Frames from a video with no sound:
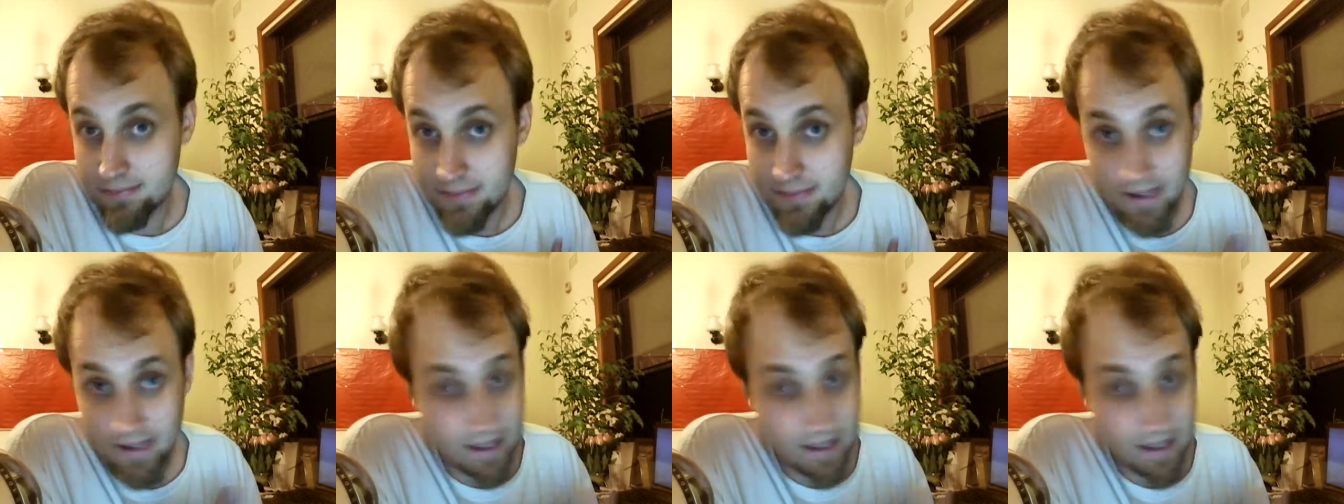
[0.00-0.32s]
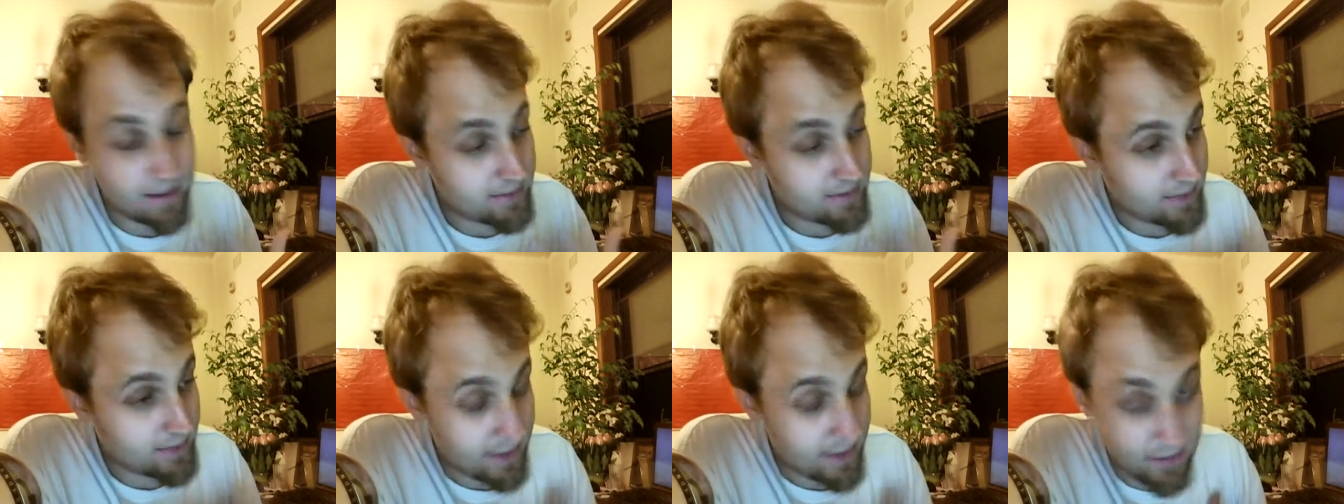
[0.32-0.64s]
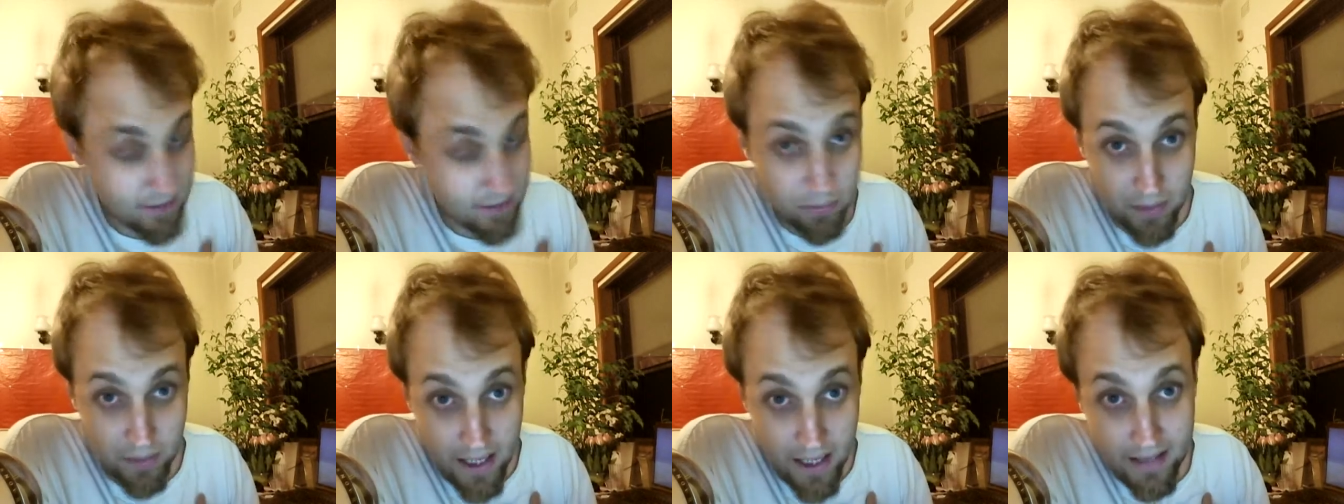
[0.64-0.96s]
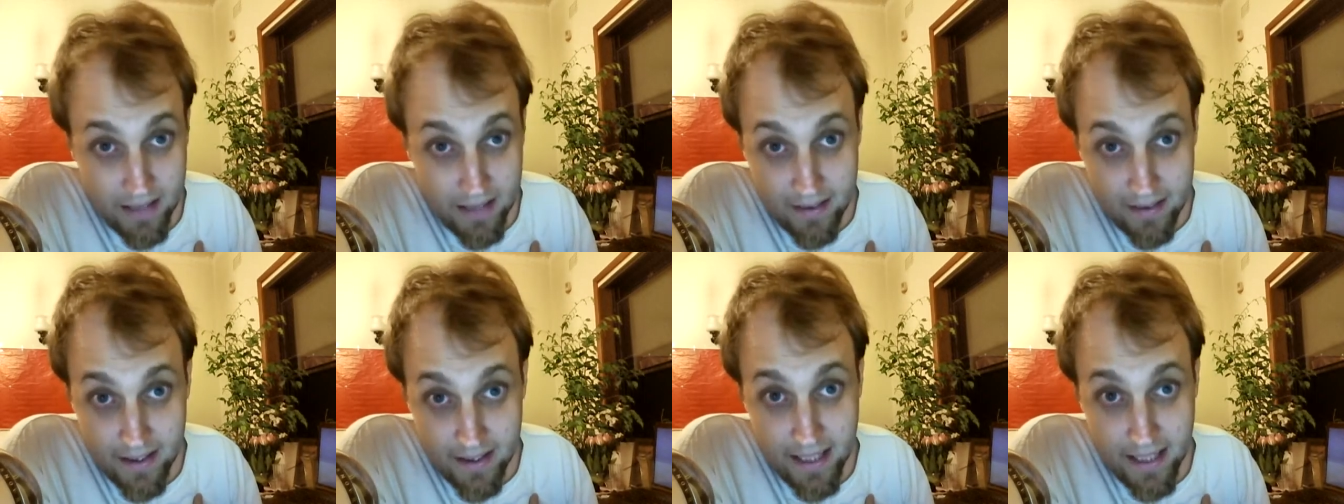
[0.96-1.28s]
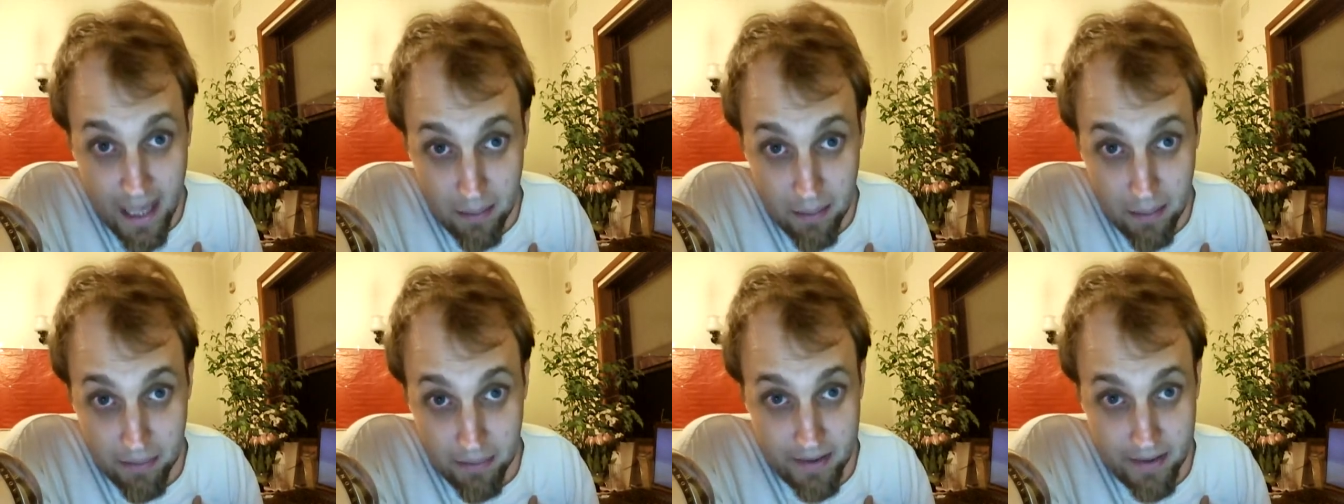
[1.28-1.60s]
th that's what I think
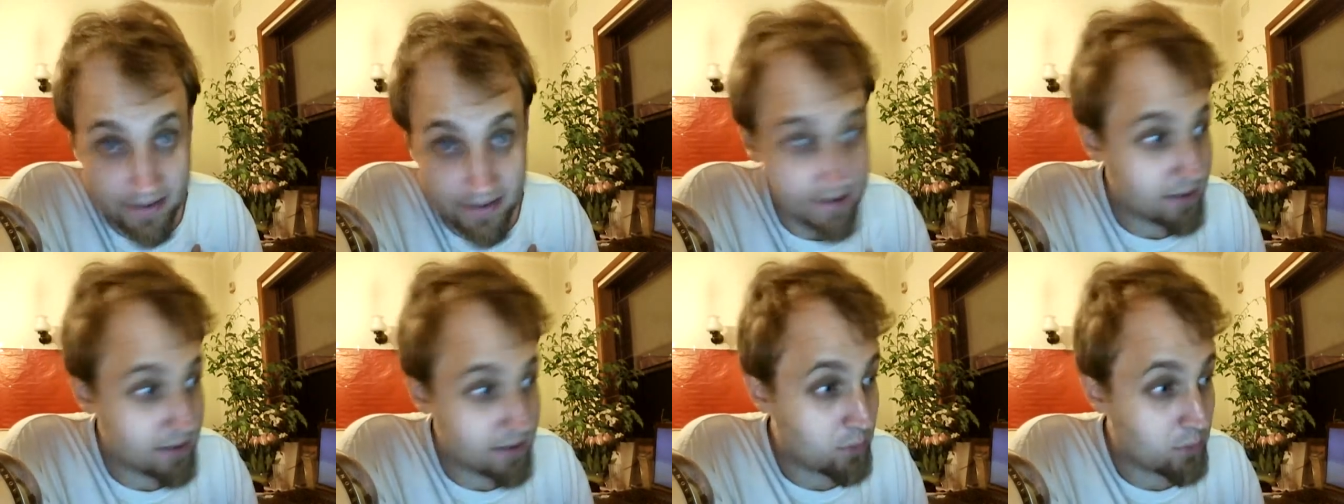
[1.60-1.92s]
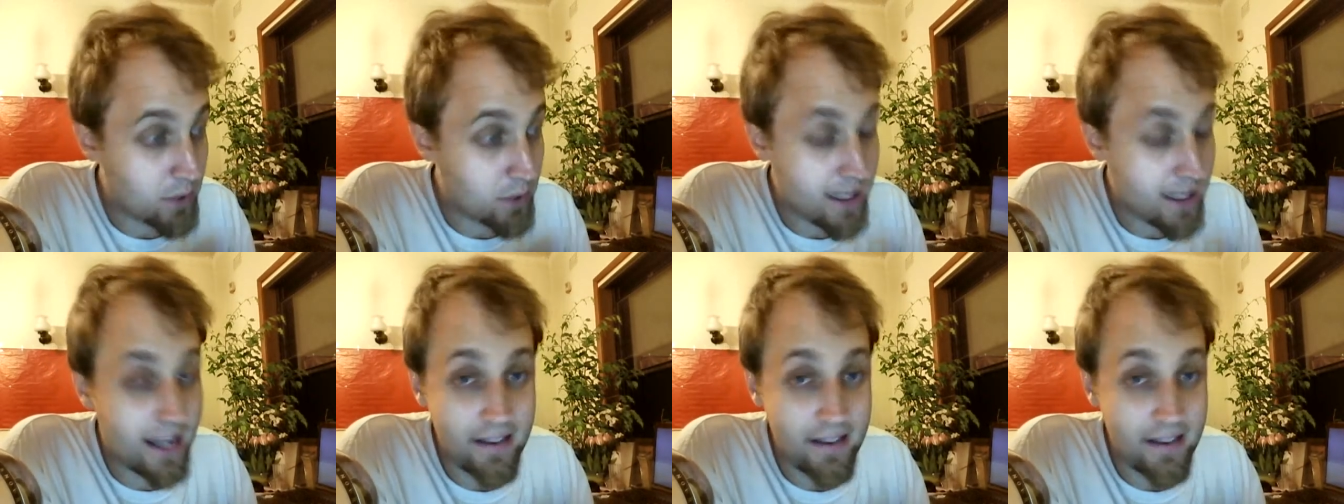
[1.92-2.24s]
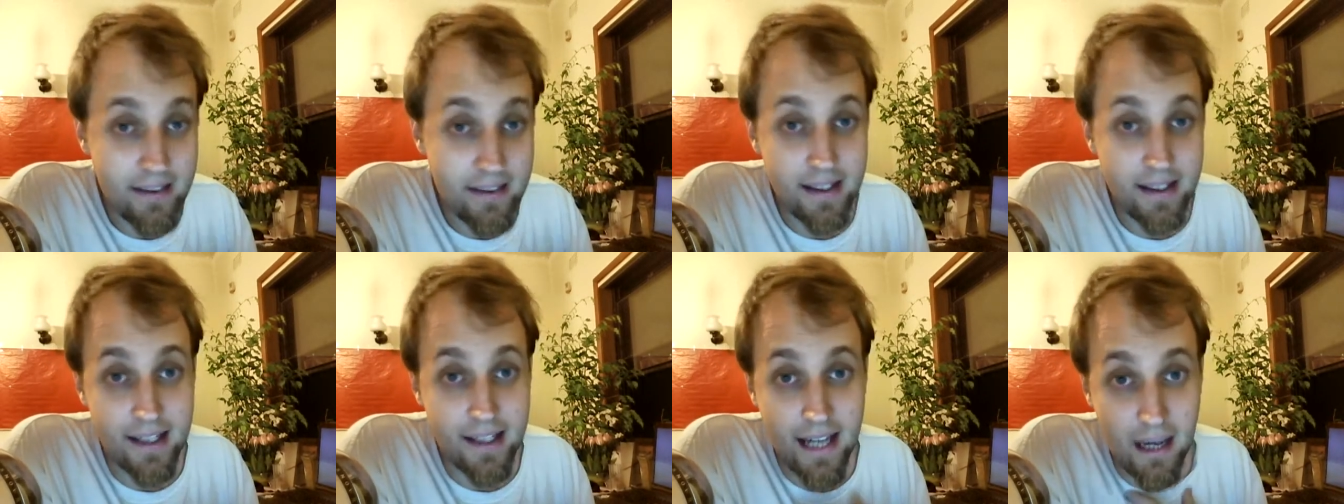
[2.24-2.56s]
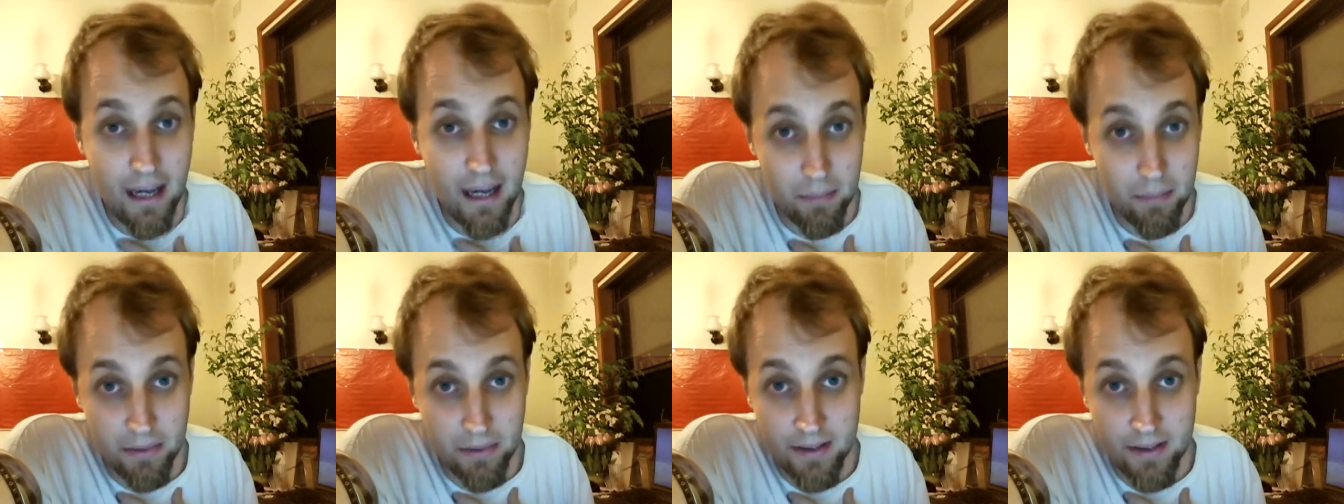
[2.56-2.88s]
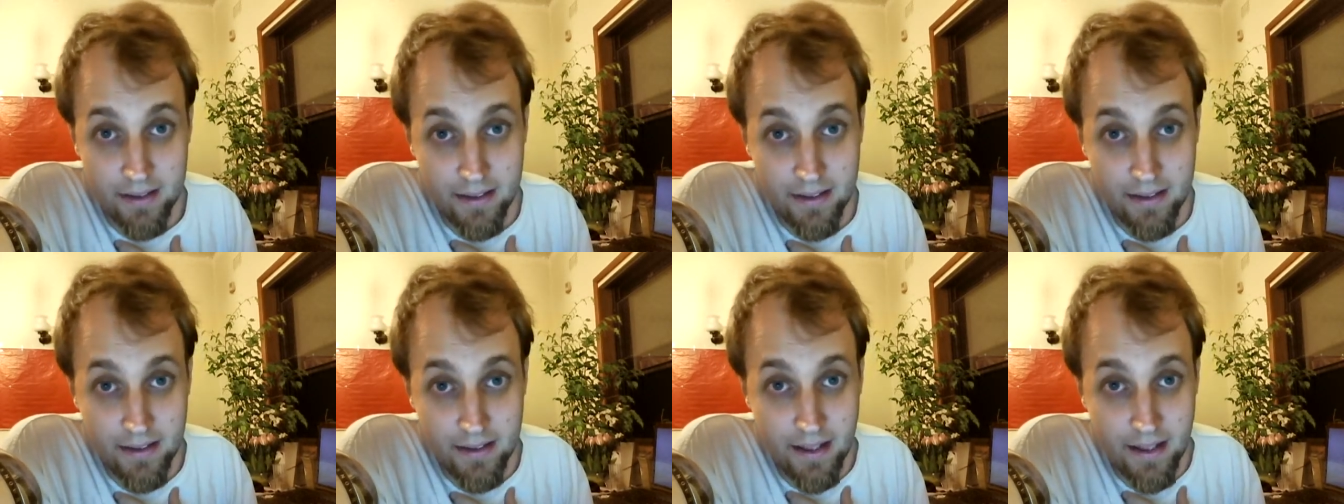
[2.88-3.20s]
happens. And what I think
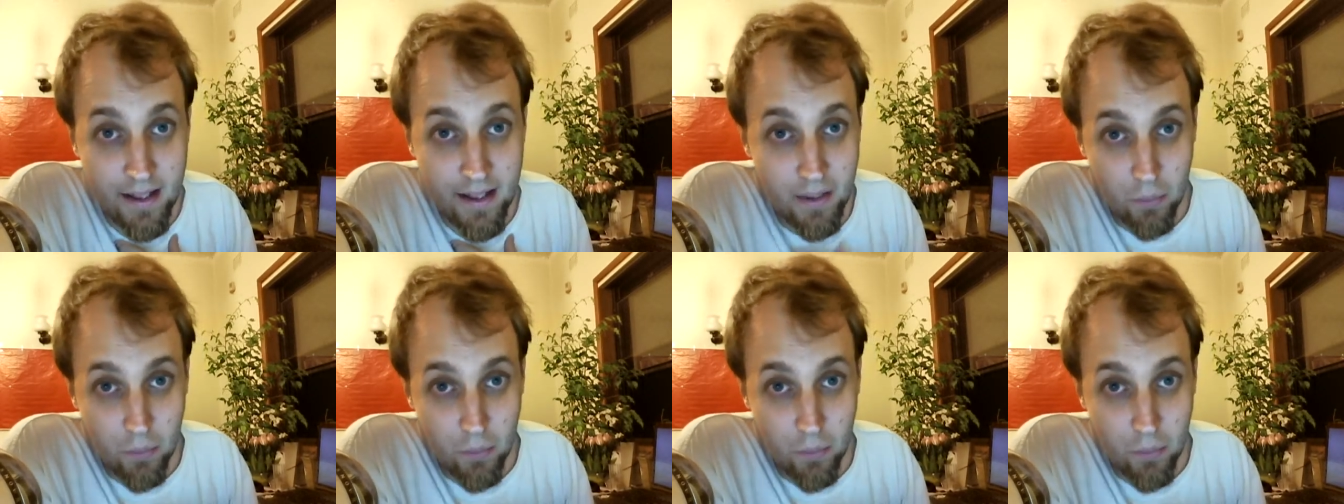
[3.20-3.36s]
happens